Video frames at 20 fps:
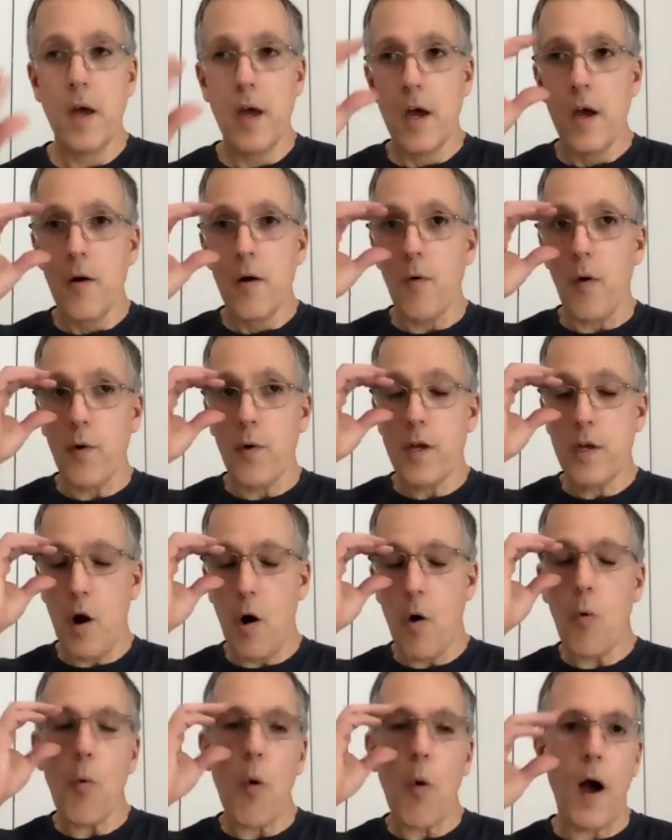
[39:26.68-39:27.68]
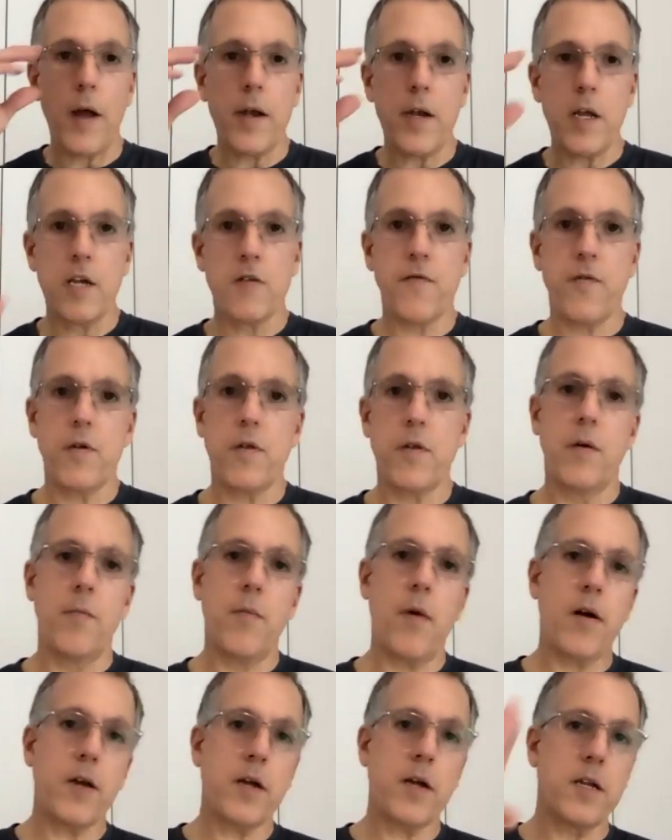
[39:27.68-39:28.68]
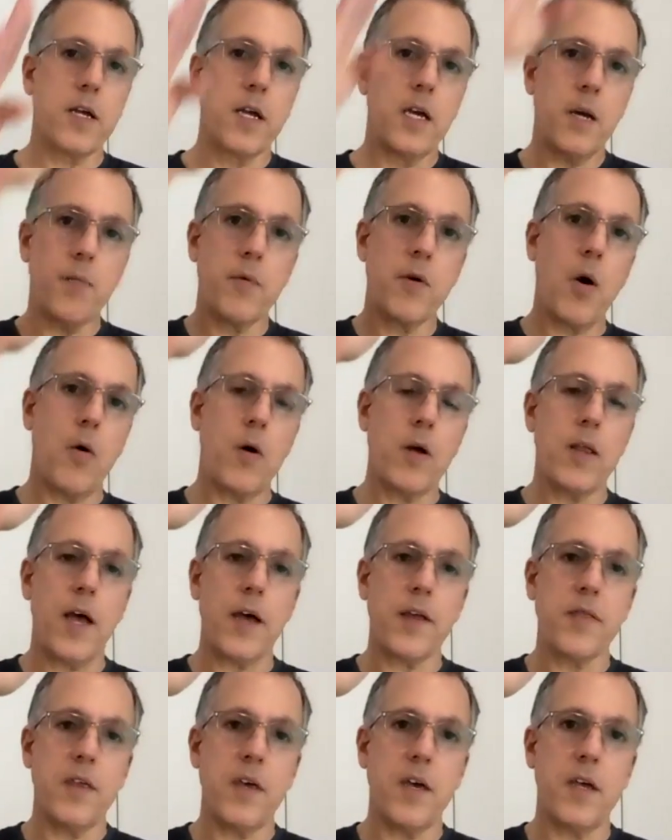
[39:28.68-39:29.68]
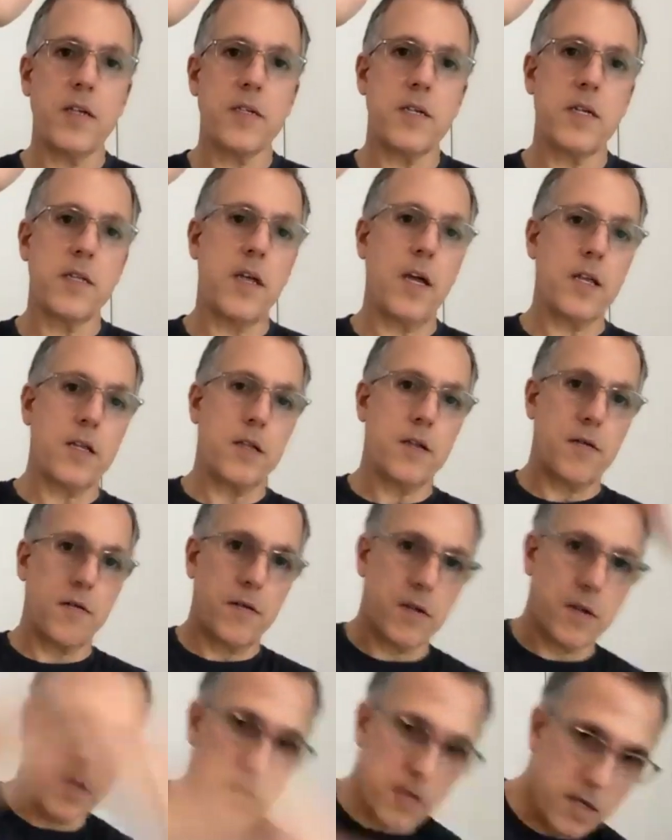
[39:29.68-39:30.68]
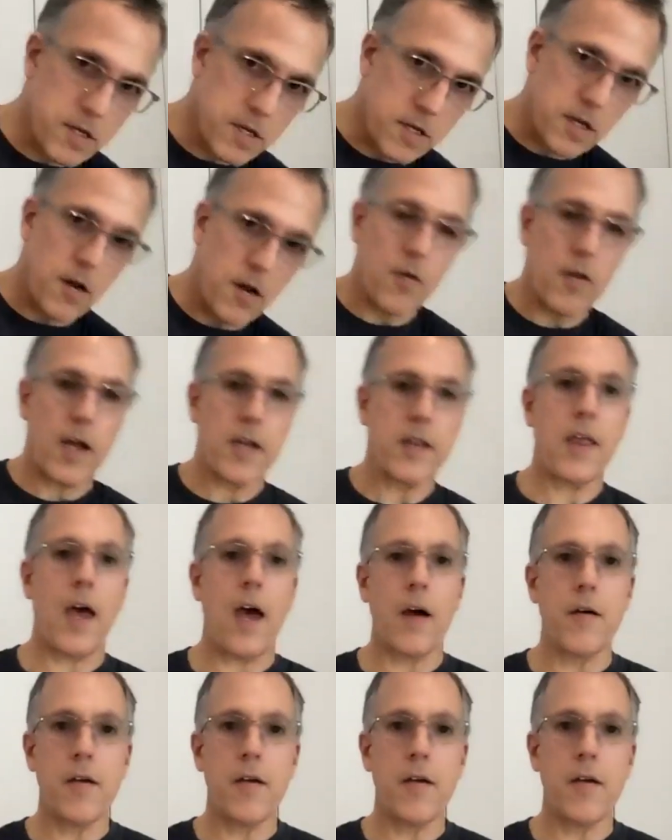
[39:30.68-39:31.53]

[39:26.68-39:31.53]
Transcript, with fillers: What we don't want is for the market to keep going like this and then to go like that.